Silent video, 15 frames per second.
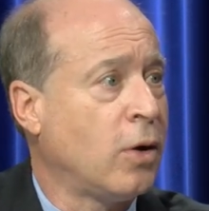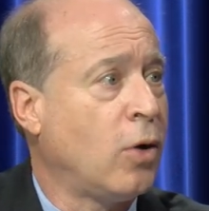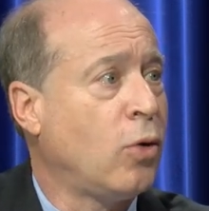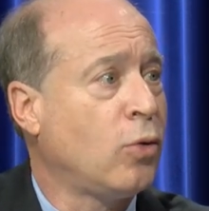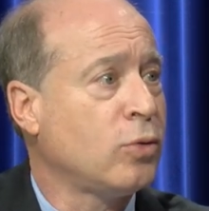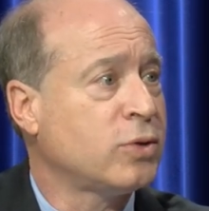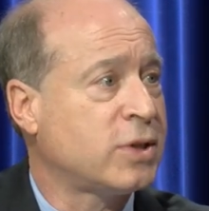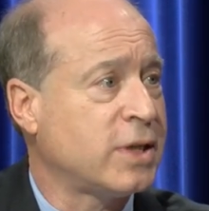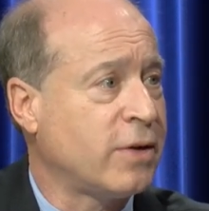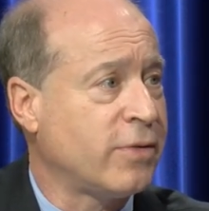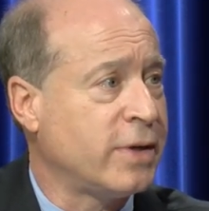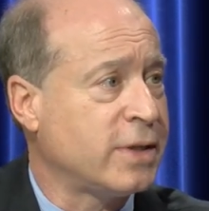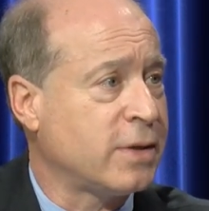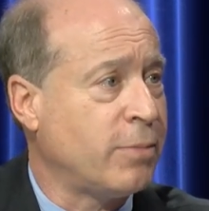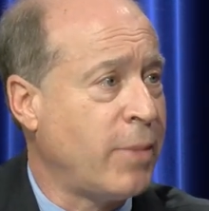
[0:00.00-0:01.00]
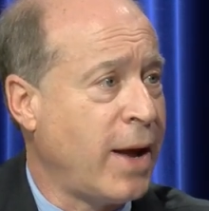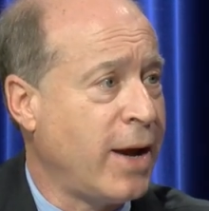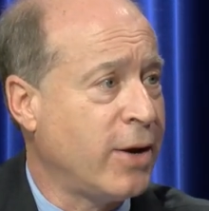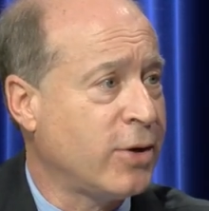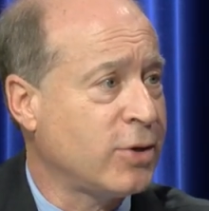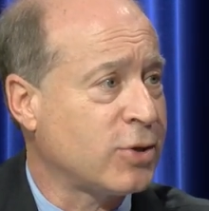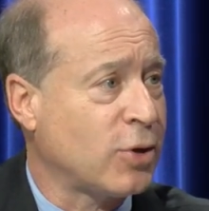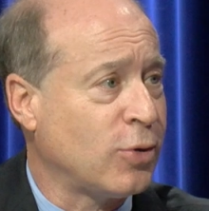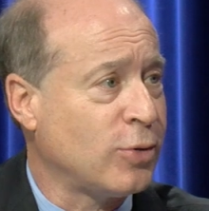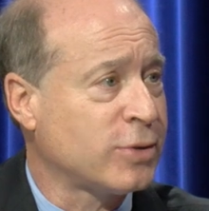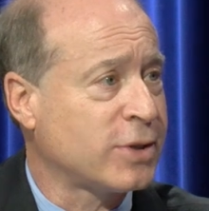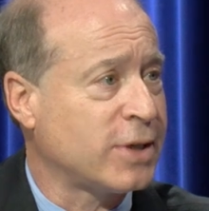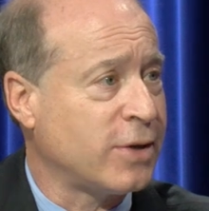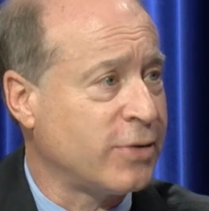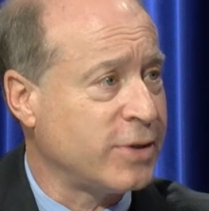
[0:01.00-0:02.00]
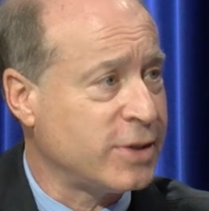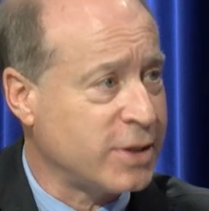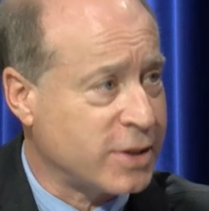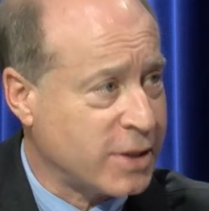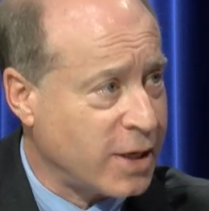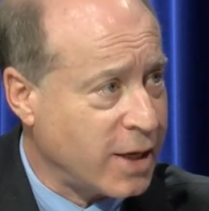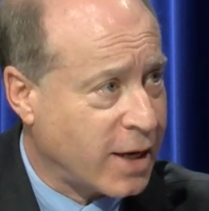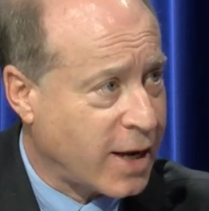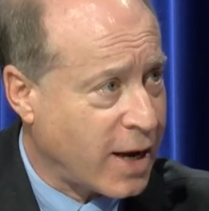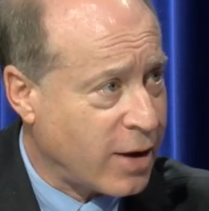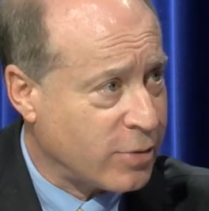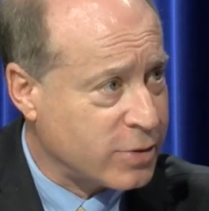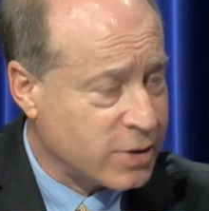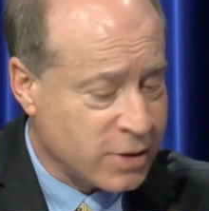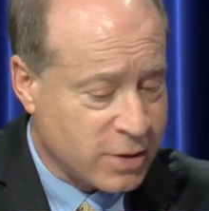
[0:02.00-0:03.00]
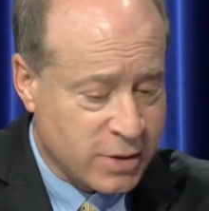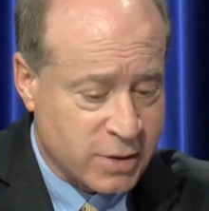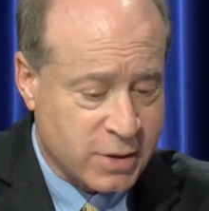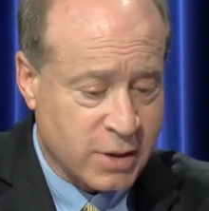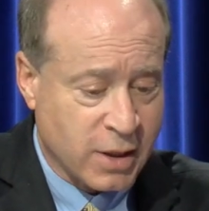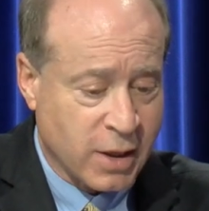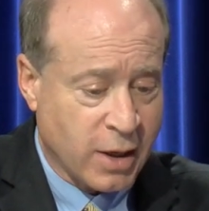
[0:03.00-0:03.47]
a whole series of mayors, a whole series of city councils.